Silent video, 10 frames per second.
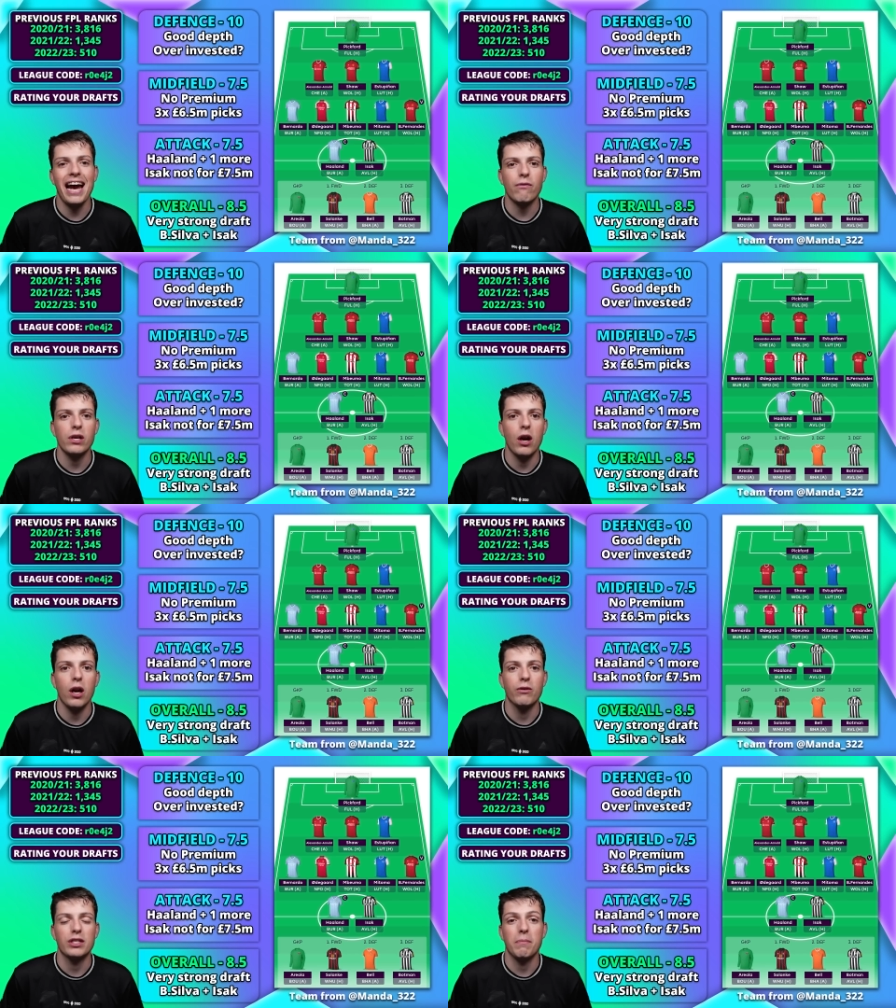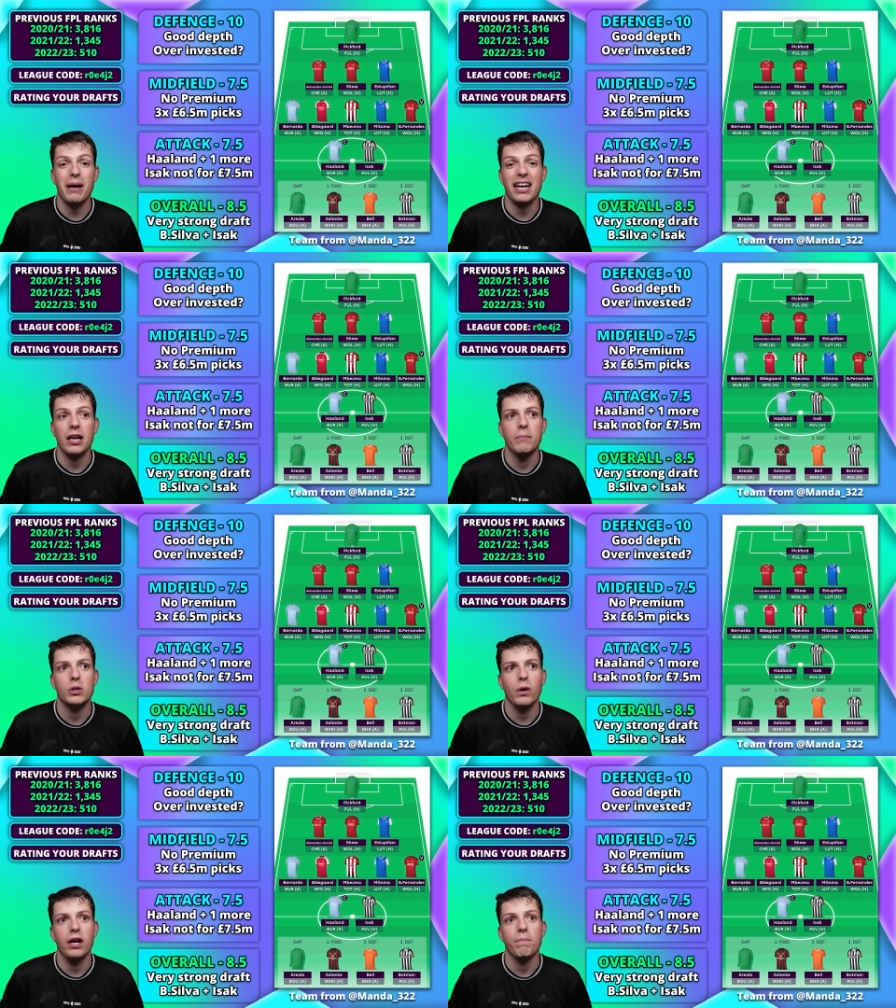Areola is the backup
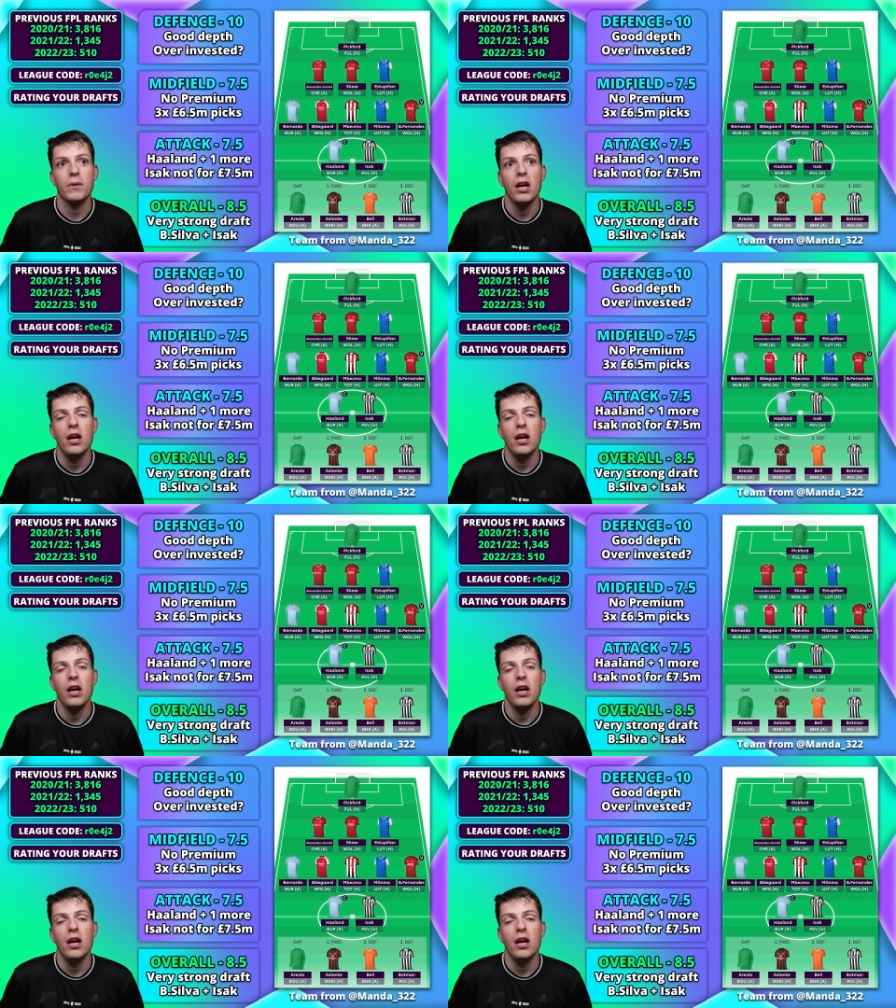as well.